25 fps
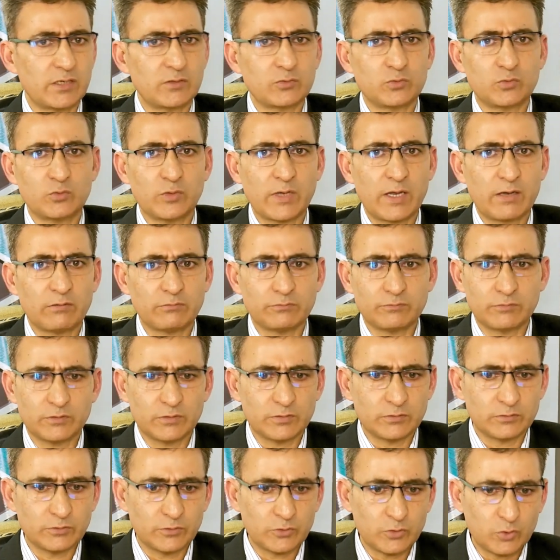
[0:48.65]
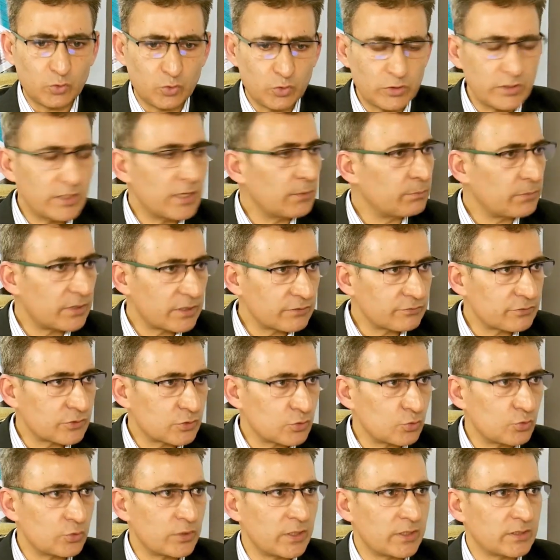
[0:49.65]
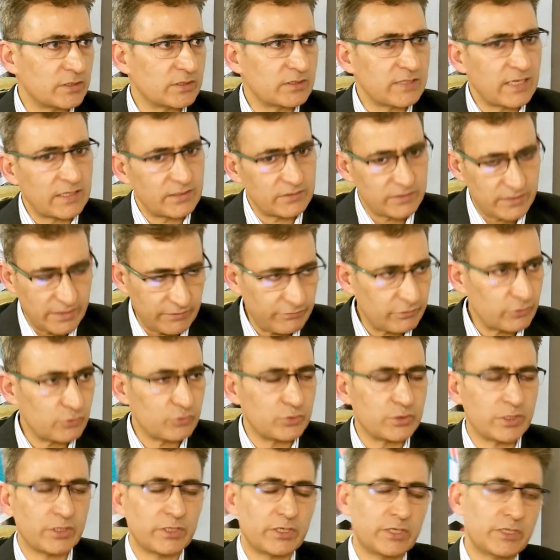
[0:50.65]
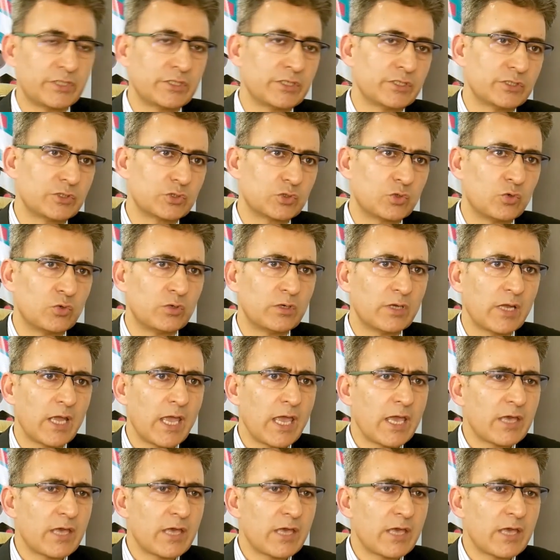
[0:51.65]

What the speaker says: who have good number of students and revenue generation is good,